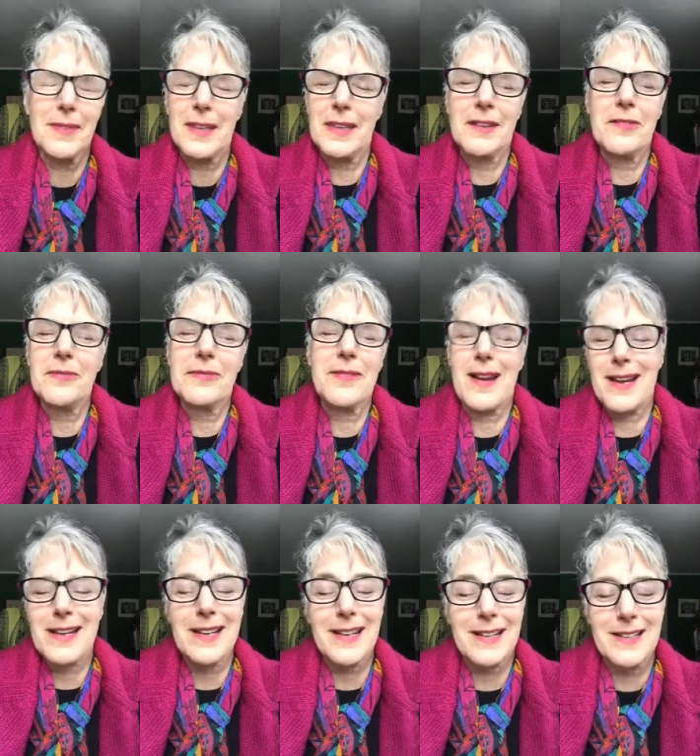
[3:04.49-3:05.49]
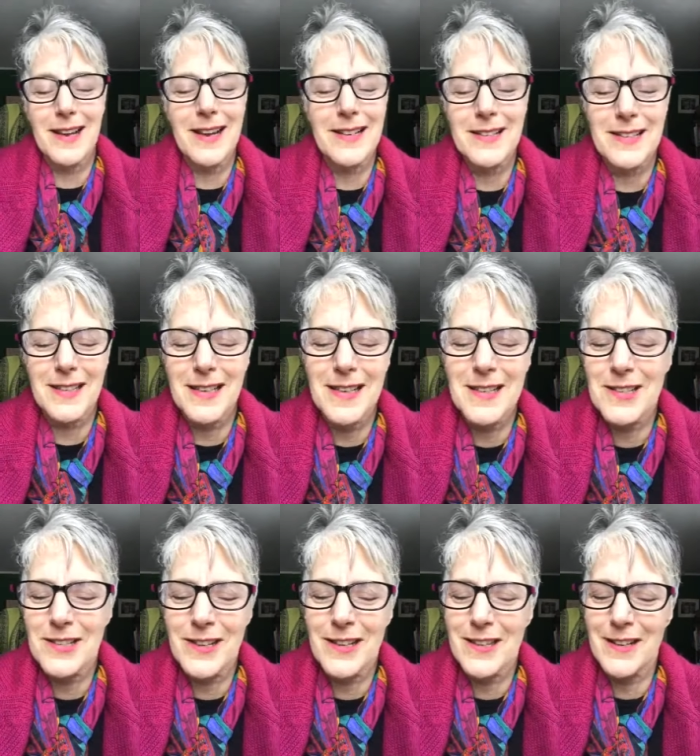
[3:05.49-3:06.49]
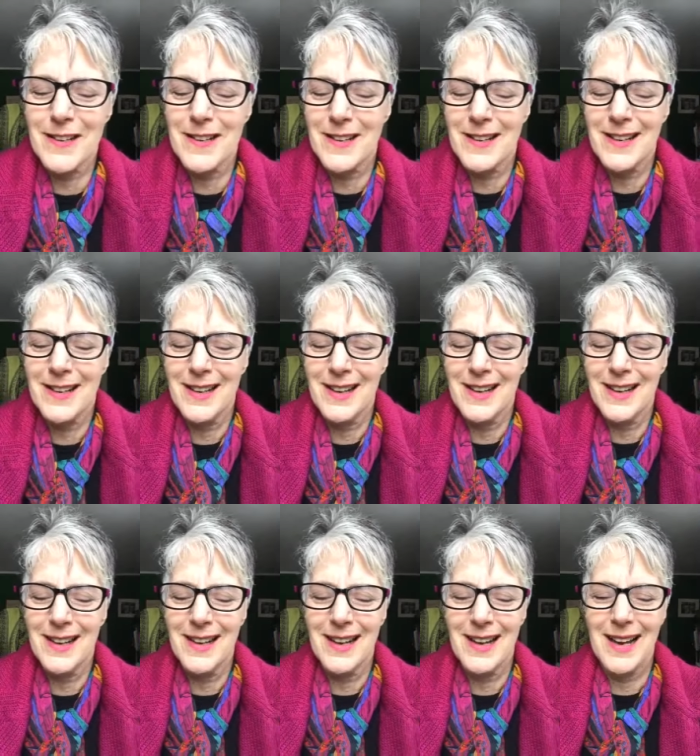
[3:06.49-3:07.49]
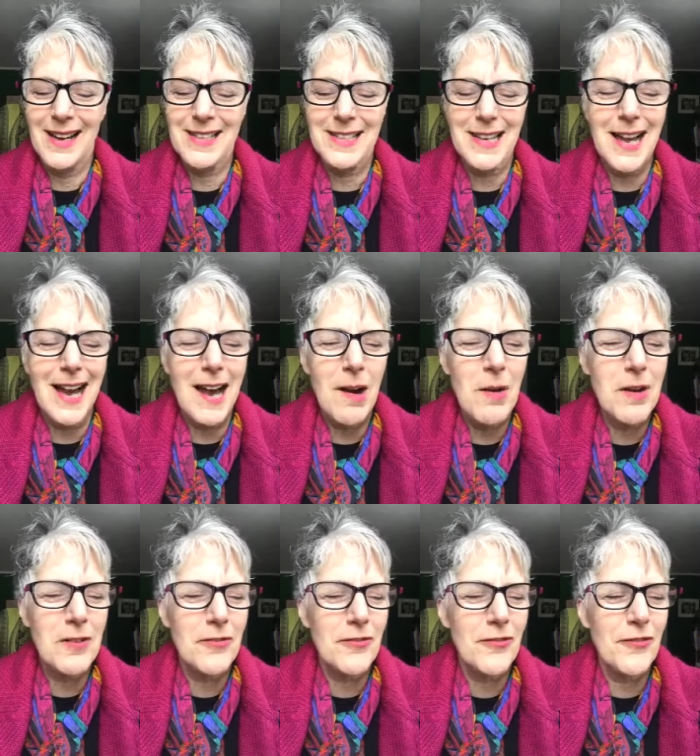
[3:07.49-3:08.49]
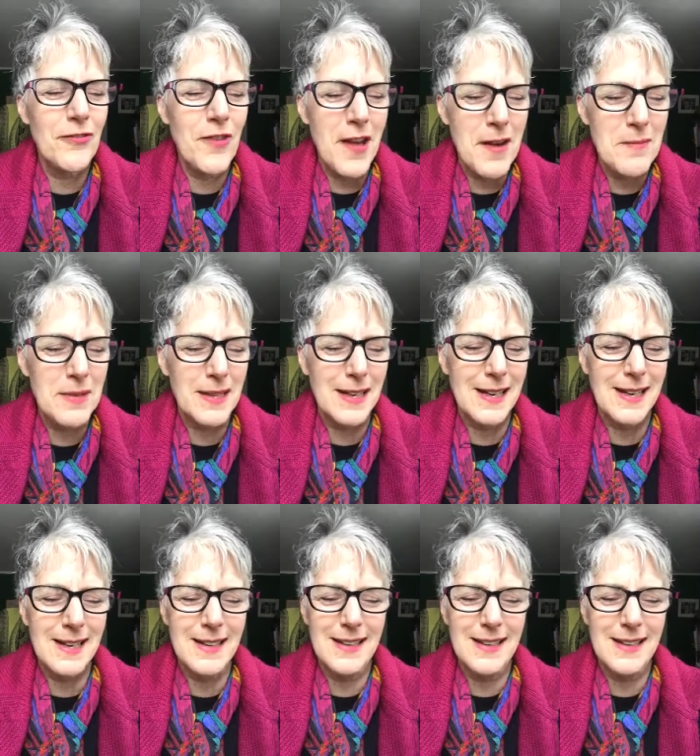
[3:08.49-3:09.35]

of recognizing each other as our family.